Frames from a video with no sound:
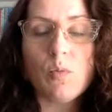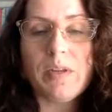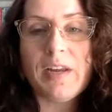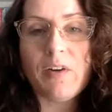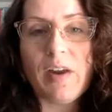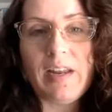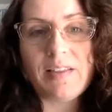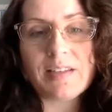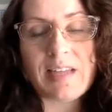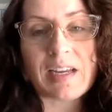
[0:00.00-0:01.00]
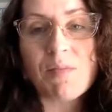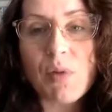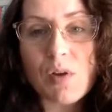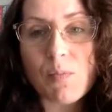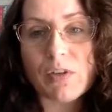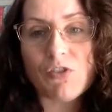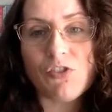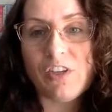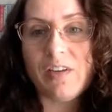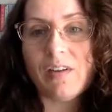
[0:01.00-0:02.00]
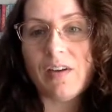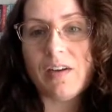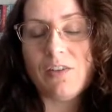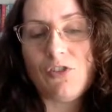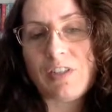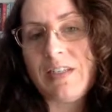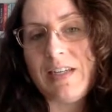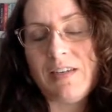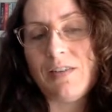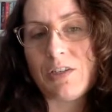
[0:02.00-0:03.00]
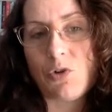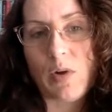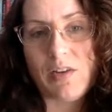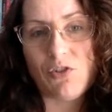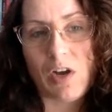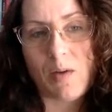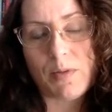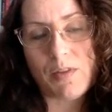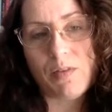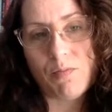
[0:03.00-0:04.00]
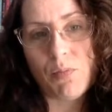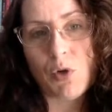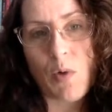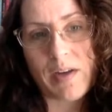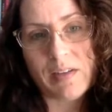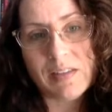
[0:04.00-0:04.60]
be narrating the second book, but Justine did a great job on book one.